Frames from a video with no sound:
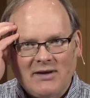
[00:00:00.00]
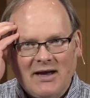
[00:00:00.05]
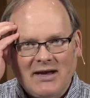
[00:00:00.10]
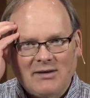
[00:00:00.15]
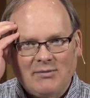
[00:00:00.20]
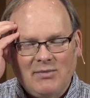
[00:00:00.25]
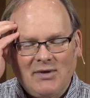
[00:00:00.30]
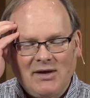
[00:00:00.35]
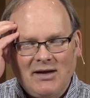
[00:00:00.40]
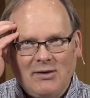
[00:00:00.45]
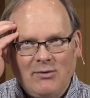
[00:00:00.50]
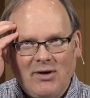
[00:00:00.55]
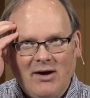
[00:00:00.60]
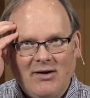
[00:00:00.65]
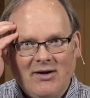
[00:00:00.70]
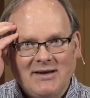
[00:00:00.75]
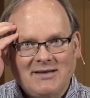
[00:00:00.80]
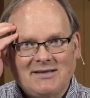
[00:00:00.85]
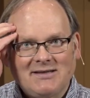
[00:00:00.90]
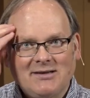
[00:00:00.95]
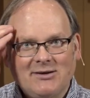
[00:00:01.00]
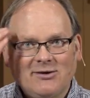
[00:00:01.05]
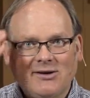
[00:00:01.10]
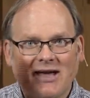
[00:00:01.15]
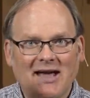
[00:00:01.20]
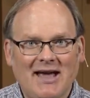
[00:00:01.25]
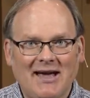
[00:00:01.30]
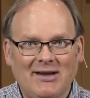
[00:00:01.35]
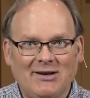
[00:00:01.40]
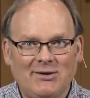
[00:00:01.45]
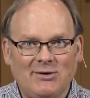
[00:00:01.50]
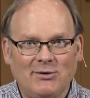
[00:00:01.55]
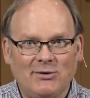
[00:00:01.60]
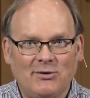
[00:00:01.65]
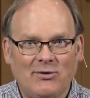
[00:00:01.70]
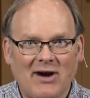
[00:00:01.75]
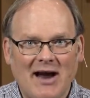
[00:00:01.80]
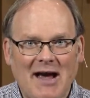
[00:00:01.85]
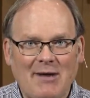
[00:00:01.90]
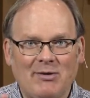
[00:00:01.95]
like me, well, I still can't do
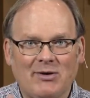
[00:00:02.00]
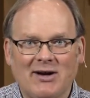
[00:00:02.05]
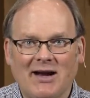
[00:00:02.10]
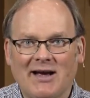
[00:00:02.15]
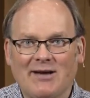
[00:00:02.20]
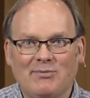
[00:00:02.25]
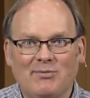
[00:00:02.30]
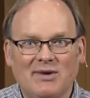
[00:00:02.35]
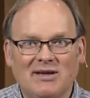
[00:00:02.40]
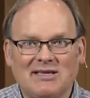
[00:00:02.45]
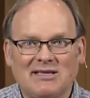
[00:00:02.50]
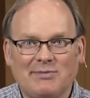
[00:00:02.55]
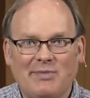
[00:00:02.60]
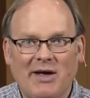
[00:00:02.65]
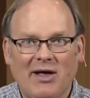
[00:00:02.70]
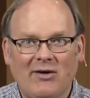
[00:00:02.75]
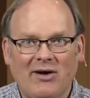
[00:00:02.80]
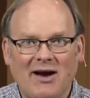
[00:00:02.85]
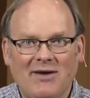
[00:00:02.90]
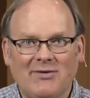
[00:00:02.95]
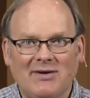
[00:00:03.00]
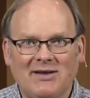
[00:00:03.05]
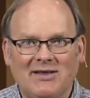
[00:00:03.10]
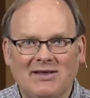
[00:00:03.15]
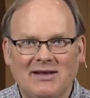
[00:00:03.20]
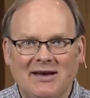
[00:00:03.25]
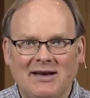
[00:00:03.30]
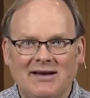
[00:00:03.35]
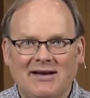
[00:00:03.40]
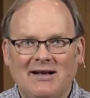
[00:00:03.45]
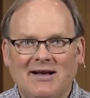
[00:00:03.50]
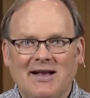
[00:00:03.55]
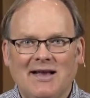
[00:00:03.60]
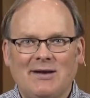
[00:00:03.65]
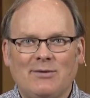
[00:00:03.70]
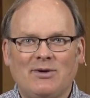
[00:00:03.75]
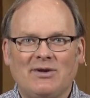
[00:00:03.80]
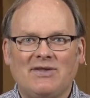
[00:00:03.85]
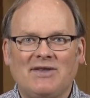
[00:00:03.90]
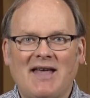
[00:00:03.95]
grammar and I misspell everything.
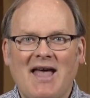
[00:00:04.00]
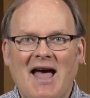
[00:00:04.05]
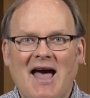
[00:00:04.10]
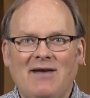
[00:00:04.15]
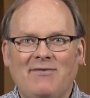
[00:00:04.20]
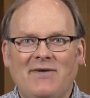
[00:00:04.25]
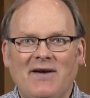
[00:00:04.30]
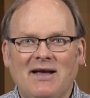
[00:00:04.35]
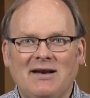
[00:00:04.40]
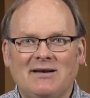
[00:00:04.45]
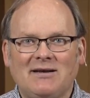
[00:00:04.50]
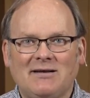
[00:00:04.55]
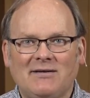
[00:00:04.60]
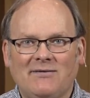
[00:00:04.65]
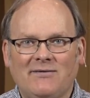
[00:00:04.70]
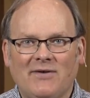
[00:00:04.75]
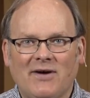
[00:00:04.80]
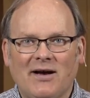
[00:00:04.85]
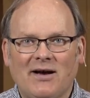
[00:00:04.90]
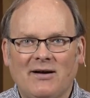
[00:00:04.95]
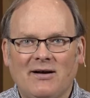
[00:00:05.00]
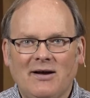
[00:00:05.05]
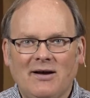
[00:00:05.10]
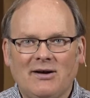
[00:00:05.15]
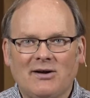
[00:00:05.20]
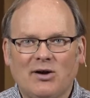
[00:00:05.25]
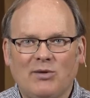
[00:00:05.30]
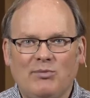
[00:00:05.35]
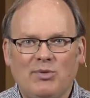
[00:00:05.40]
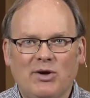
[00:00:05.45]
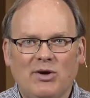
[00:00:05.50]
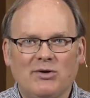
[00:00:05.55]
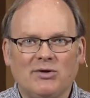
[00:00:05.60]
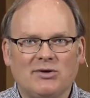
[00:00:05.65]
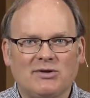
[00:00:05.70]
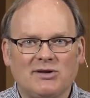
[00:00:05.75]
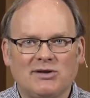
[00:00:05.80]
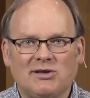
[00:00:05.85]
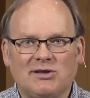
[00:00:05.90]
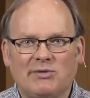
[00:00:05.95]
With the advent of
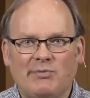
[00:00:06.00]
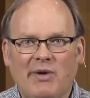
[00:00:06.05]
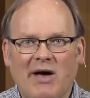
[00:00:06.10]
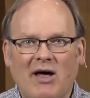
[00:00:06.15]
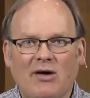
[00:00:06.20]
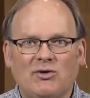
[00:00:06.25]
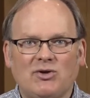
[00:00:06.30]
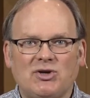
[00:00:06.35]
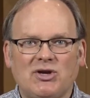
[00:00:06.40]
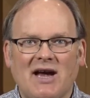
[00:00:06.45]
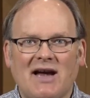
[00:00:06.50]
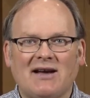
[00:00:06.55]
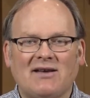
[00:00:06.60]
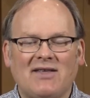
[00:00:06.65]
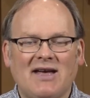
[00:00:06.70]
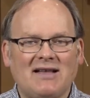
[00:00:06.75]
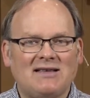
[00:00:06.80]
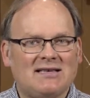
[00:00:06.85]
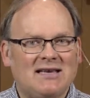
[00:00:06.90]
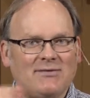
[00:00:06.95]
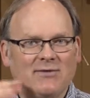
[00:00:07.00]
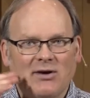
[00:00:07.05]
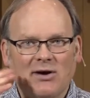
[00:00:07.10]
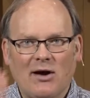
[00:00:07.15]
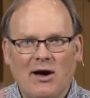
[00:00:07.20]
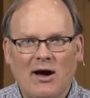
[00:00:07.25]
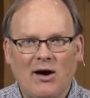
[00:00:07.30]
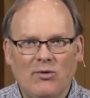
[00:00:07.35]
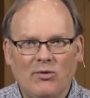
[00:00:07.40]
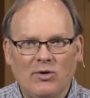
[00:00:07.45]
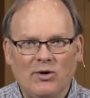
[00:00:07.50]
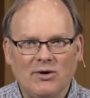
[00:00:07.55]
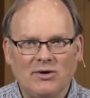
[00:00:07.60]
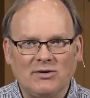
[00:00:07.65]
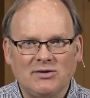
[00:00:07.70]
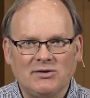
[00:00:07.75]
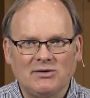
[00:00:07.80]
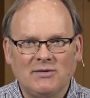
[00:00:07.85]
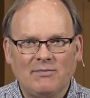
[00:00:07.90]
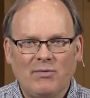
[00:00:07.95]
computers and spell check, that's even got
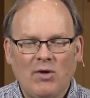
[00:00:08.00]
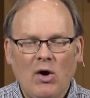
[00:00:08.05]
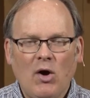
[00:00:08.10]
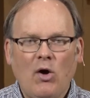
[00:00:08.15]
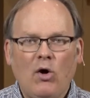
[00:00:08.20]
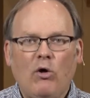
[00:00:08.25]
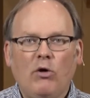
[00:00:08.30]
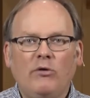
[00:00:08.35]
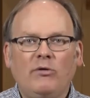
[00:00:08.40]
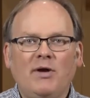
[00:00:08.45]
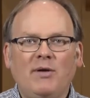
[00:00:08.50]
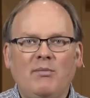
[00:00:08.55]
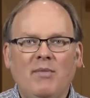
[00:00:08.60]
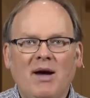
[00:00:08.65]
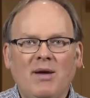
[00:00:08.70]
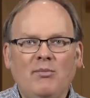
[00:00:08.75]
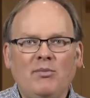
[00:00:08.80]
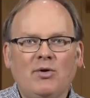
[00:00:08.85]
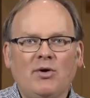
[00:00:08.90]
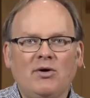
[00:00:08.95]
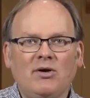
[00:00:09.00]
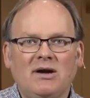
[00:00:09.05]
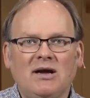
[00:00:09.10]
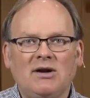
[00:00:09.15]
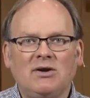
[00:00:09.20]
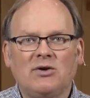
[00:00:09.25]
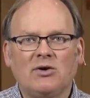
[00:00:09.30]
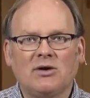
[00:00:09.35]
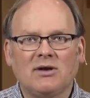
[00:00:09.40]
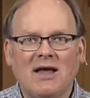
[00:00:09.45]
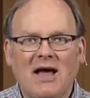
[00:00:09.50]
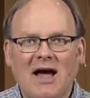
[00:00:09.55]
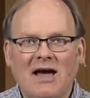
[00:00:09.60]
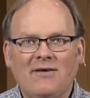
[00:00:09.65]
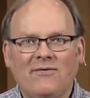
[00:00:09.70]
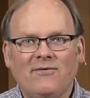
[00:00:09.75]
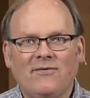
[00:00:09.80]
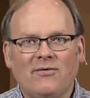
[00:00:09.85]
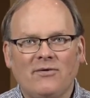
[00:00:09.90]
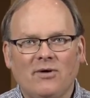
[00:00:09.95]
worse. Or remember in your
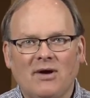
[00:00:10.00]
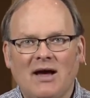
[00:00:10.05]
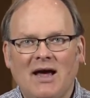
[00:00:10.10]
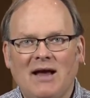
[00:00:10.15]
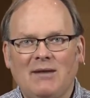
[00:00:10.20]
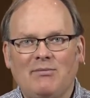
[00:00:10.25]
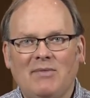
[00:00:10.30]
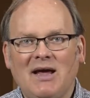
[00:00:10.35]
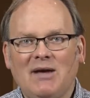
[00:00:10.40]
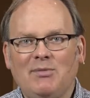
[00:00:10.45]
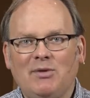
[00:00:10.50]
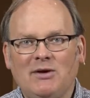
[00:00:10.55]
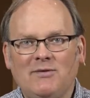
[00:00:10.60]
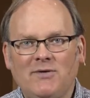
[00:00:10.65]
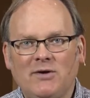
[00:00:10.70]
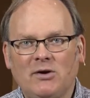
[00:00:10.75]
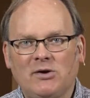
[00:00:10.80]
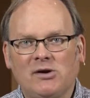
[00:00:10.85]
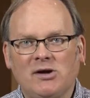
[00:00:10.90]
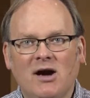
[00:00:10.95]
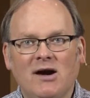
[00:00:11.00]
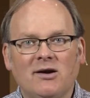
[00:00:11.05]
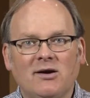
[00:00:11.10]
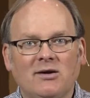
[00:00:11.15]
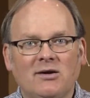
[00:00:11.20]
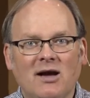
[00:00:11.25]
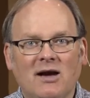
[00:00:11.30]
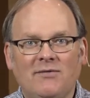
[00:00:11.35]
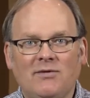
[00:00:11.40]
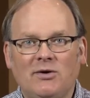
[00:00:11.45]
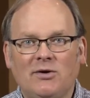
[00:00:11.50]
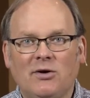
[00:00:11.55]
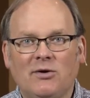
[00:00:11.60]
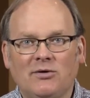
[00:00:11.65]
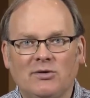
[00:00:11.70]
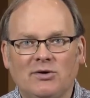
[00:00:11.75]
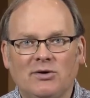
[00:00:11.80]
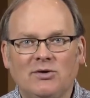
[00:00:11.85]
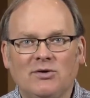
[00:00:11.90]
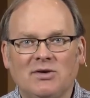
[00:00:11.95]
life, and maybe if you're young enough you
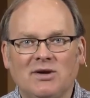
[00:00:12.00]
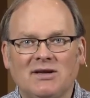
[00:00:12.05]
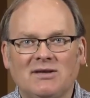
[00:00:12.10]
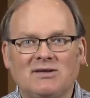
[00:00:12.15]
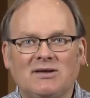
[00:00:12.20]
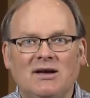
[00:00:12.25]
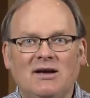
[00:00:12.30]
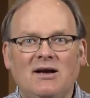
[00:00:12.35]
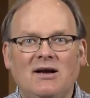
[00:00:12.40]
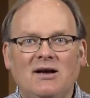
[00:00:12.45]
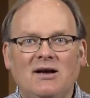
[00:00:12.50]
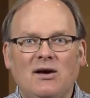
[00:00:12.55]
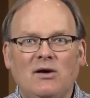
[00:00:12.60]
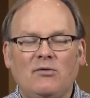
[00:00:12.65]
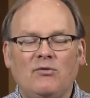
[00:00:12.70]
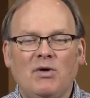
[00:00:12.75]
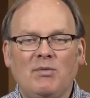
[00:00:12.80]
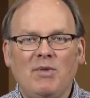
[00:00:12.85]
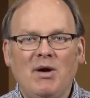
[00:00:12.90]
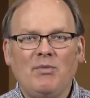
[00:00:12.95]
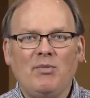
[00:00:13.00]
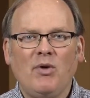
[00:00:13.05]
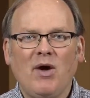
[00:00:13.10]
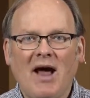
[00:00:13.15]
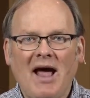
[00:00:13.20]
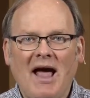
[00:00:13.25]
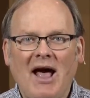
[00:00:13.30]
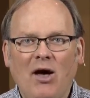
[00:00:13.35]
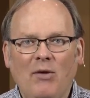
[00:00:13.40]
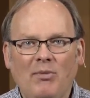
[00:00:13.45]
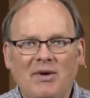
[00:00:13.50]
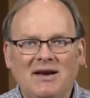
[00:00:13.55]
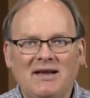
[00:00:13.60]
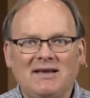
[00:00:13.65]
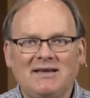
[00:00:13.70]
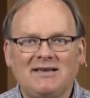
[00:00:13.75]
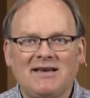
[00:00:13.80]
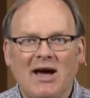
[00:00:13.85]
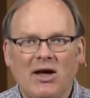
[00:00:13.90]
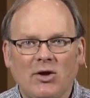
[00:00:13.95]
don't do this, remember how
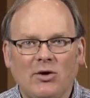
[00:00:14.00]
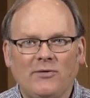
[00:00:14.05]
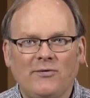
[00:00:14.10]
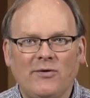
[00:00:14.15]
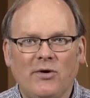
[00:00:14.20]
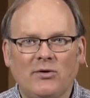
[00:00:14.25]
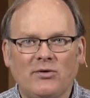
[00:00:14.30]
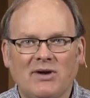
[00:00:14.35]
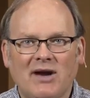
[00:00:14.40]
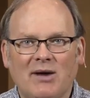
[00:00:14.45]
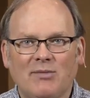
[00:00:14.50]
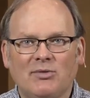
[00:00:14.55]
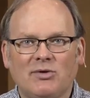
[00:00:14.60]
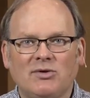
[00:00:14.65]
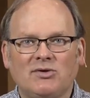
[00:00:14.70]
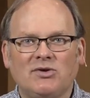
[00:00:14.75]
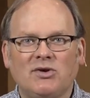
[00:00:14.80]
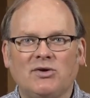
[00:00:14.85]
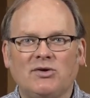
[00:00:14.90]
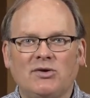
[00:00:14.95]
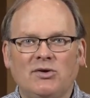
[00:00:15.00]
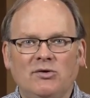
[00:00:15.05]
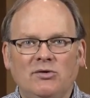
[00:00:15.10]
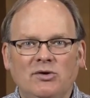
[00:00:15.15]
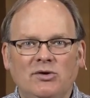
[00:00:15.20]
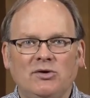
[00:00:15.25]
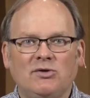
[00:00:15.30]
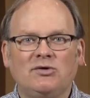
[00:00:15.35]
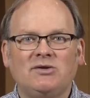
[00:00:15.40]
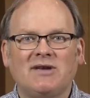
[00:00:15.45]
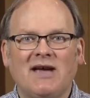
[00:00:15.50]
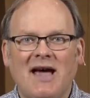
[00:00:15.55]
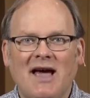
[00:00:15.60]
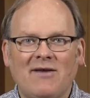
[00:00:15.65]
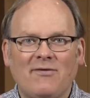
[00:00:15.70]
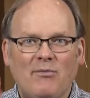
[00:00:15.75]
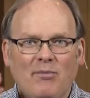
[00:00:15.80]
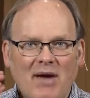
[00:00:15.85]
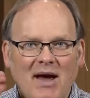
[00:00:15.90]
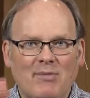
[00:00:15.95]
many telephone numbers you used to
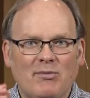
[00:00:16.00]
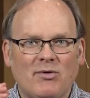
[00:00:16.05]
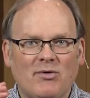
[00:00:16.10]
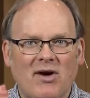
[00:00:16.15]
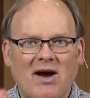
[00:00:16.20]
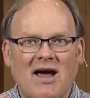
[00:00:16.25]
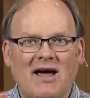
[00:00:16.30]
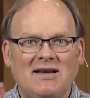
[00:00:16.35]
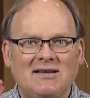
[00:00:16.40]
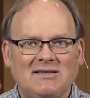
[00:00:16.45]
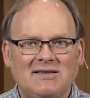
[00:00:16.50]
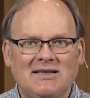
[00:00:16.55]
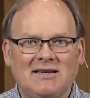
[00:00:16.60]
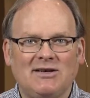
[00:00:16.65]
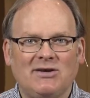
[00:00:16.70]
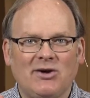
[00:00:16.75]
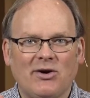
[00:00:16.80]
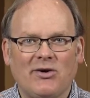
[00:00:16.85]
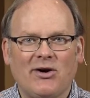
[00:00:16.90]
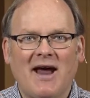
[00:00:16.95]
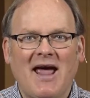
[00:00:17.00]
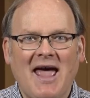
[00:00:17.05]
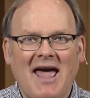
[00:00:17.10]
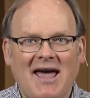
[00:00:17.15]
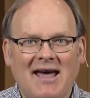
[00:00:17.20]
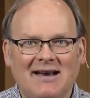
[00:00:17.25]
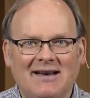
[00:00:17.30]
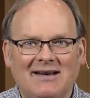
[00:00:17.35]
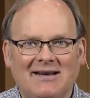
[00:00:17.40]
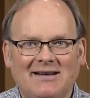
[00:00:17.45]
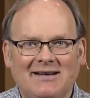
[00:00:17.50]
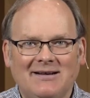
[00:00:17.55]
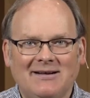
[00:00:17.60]
have memorized in your head.